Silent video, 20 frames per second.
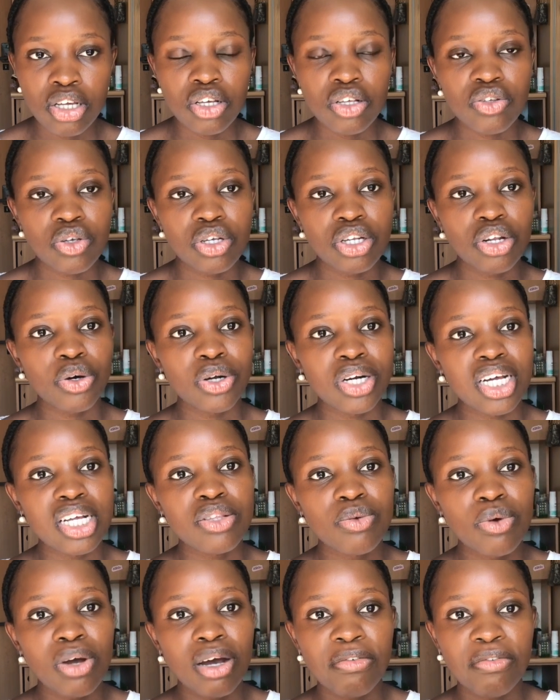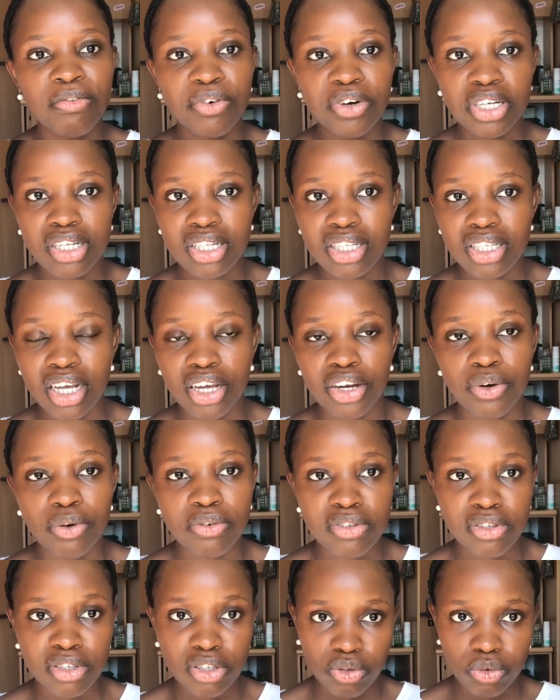So in order to avoid this kind
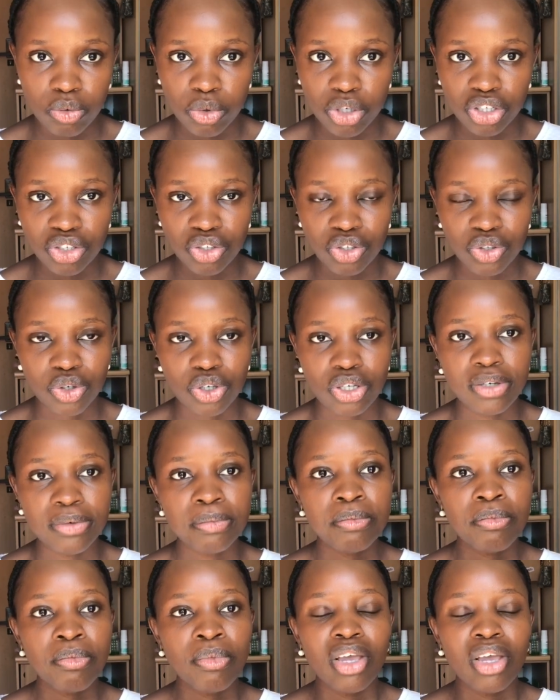of situation,